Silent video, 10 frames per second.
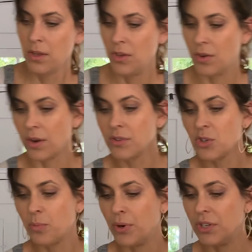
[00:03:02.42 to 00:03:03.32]
You can
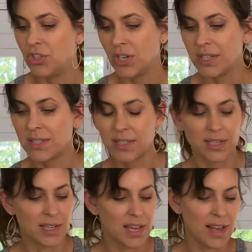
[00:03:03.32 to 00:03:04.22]
also put just
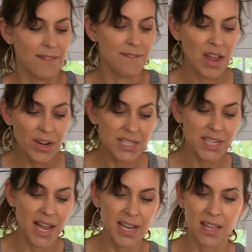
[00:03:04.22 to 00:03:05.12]
a very
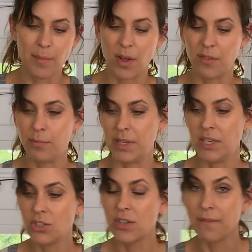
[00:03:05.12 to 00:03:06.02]
tiny amount of
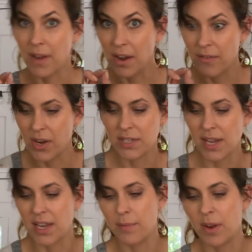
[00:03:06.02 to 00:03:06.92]
bleach, very, very
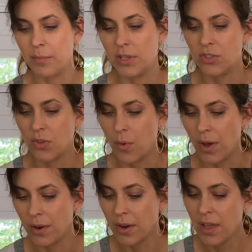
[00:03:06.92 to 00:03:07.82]
tiny amount of bleach in the
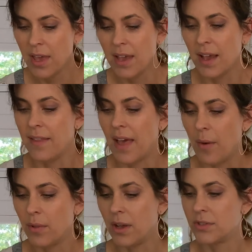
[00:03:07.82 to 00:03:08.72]
water, and that
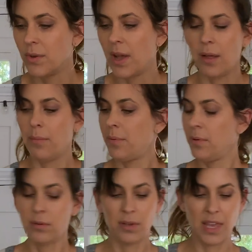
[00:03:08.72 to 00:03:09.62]
will also help
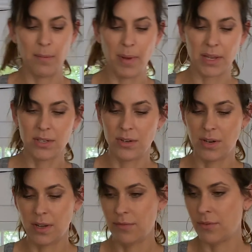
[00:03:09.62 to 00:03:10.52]
keep
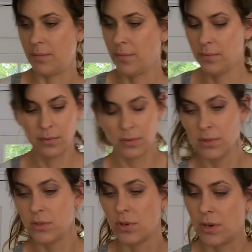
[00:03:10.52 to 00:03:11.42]
bacteria from
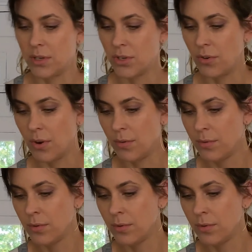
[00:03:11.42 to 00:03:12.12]
starting to grow.